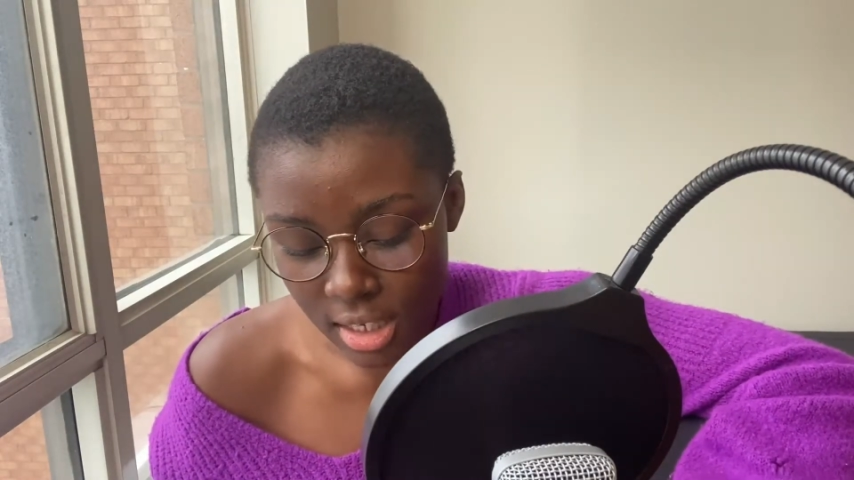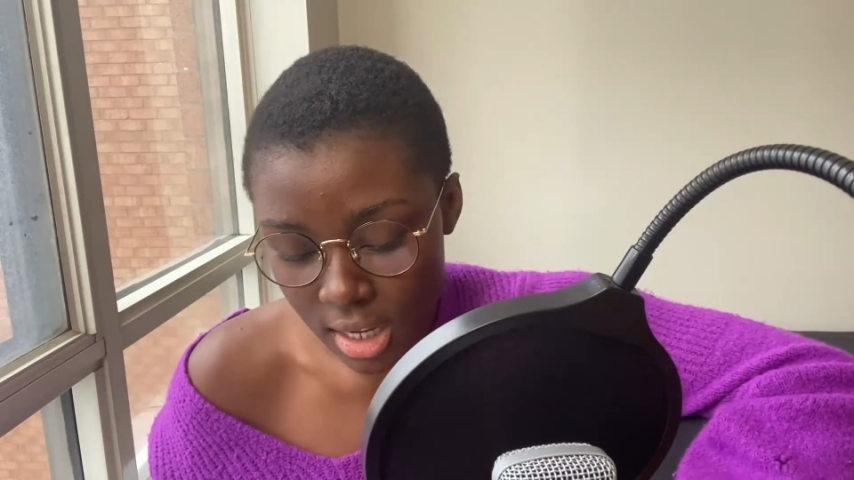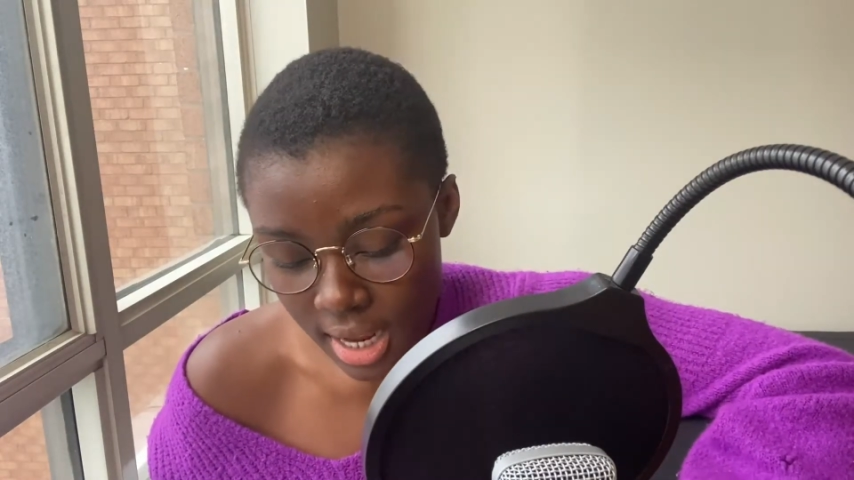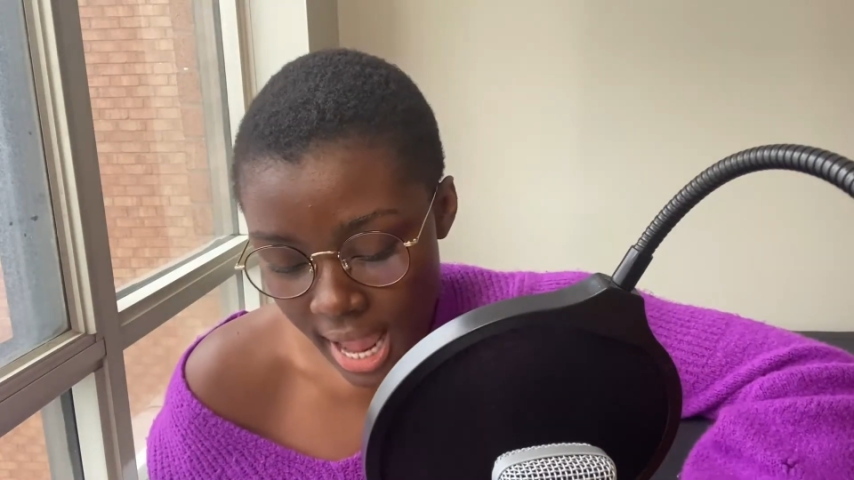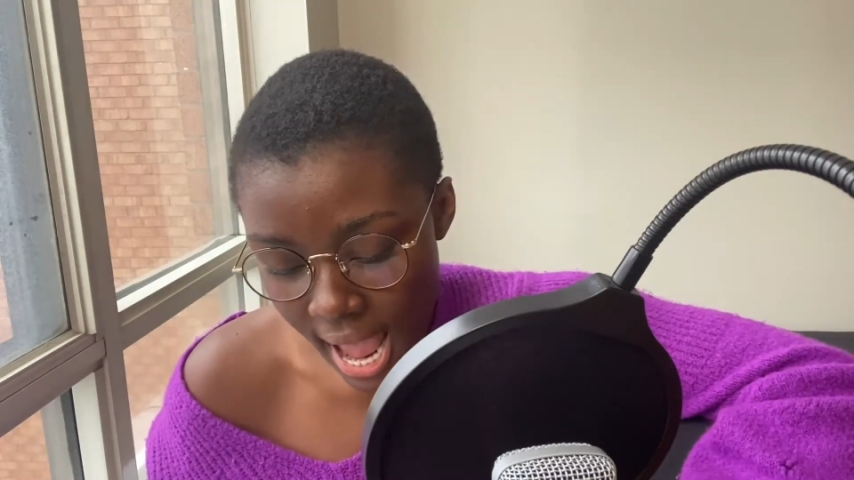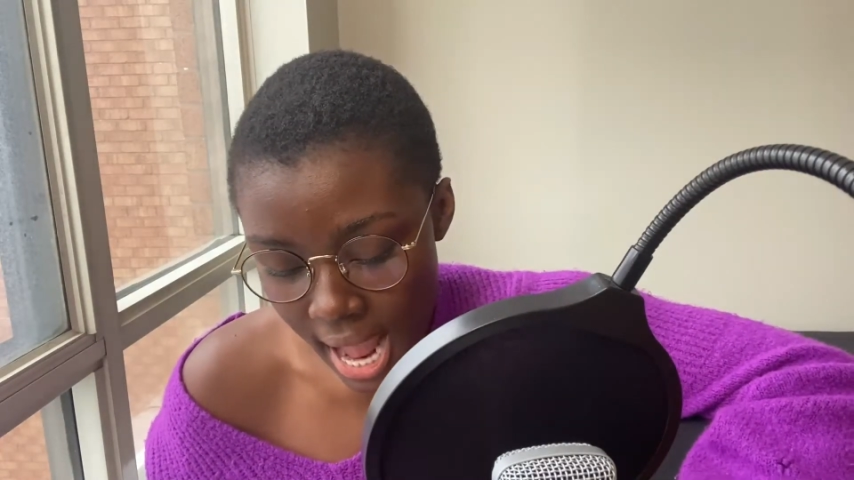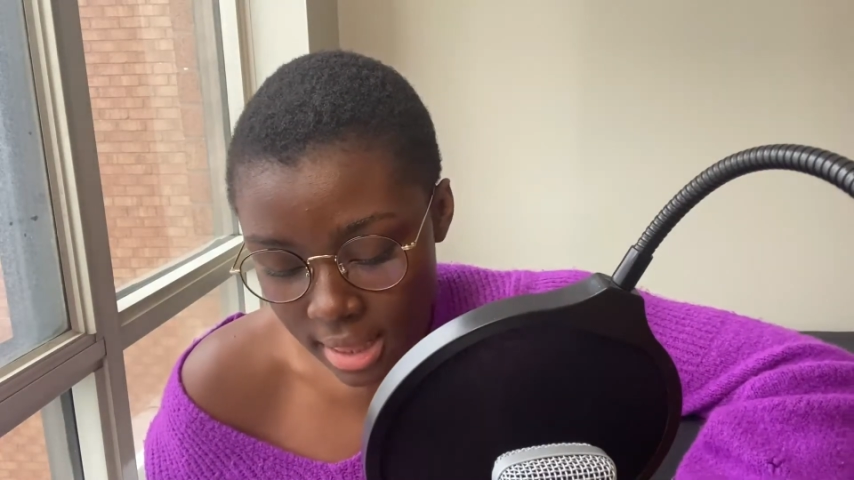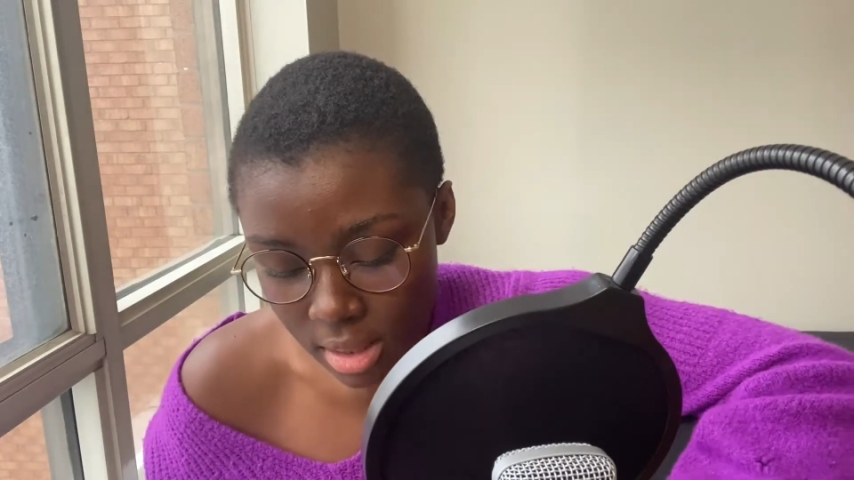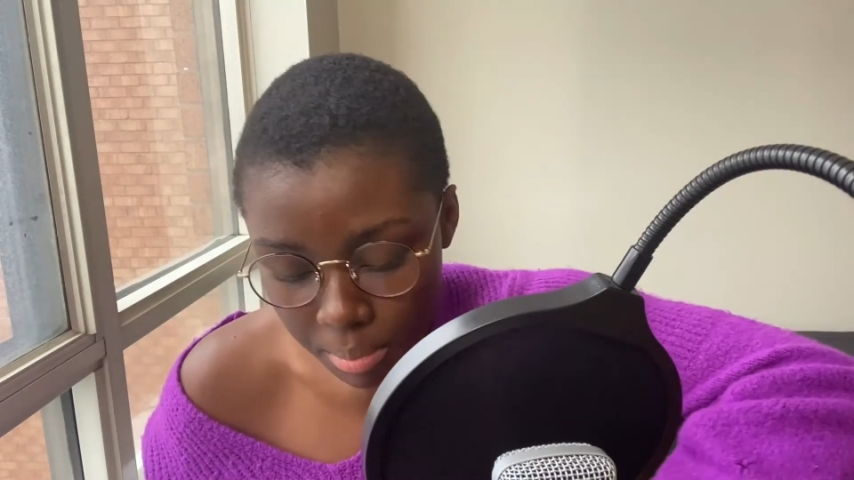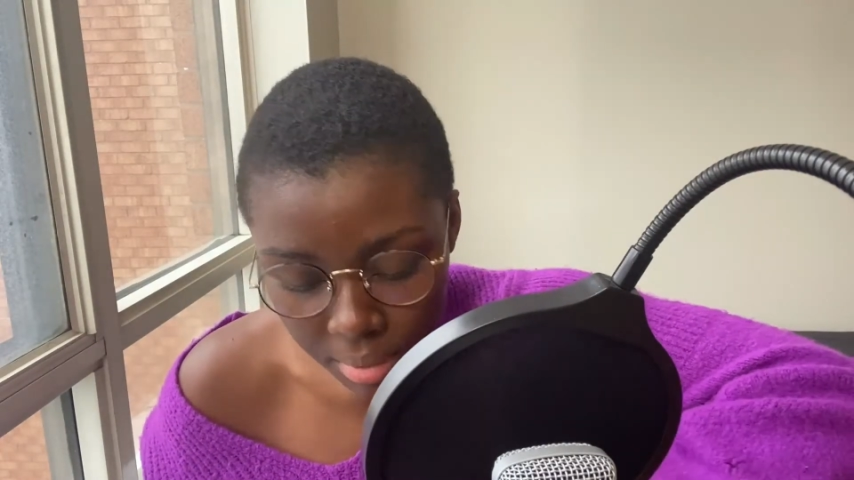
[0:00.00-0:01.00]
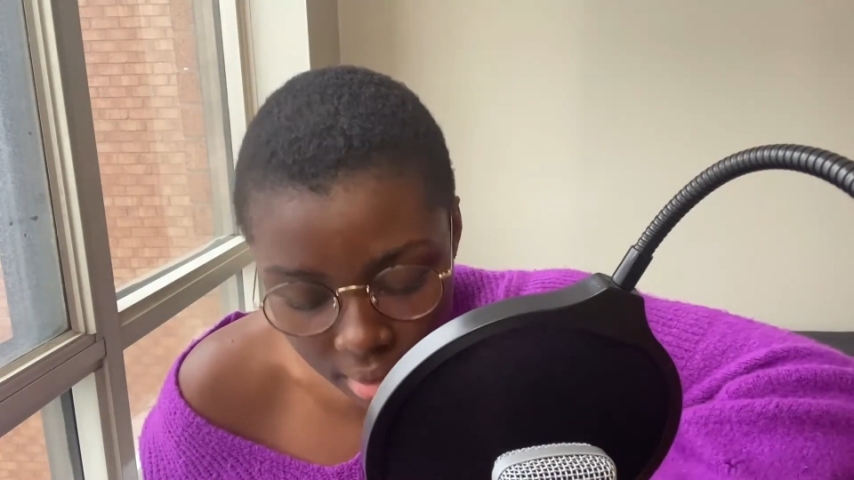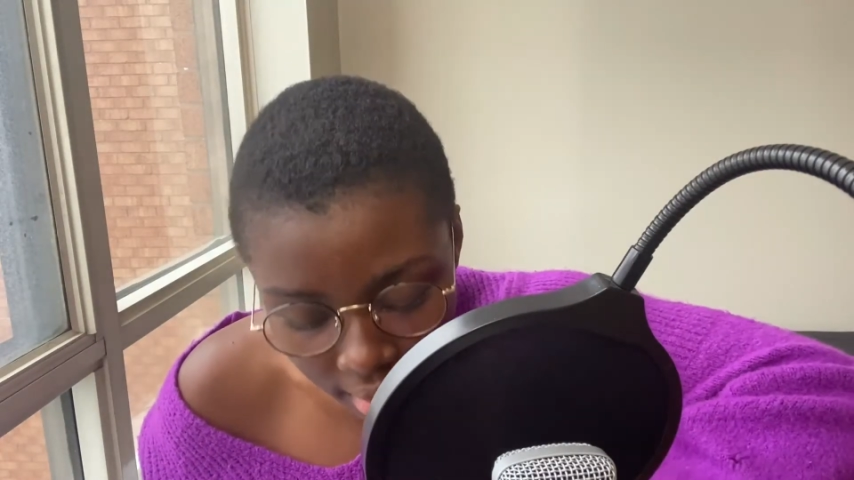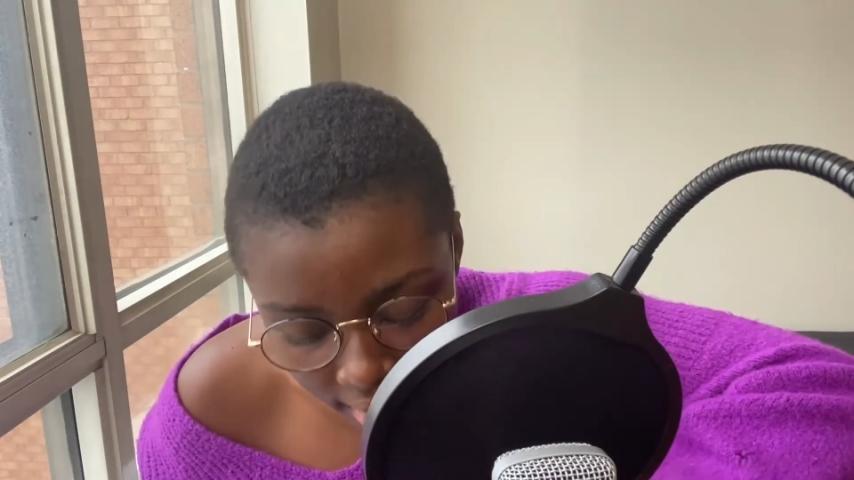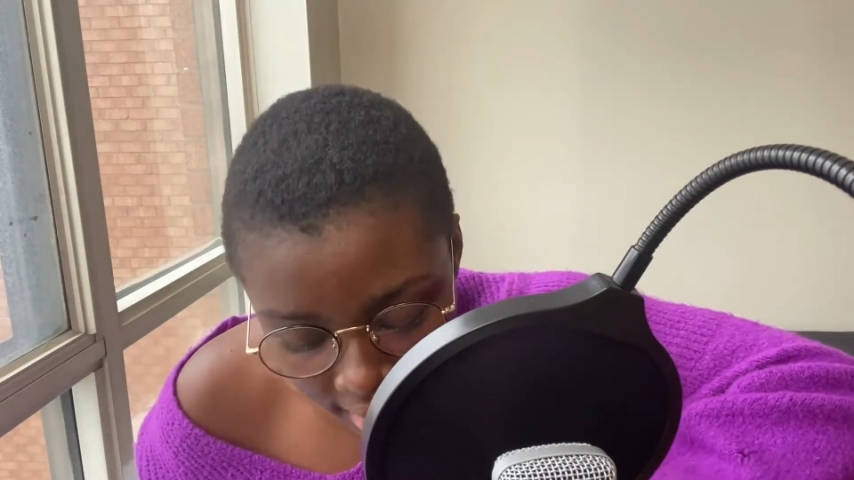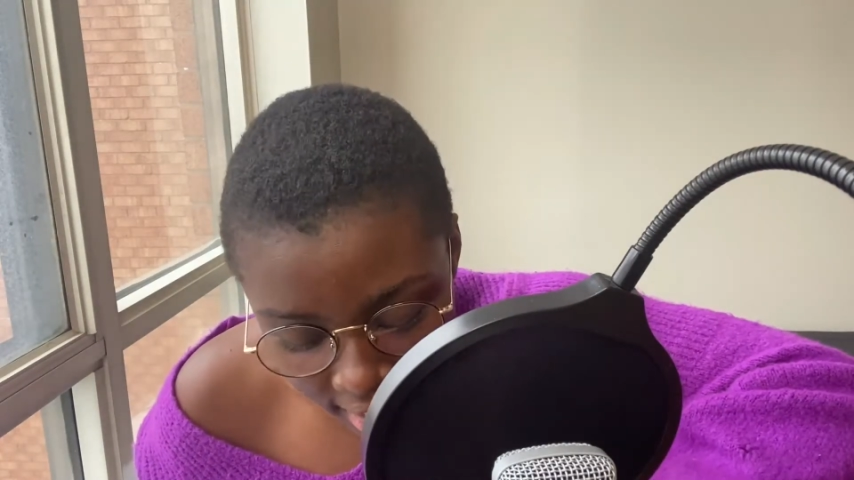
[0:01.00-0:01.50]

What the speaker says: look at the book.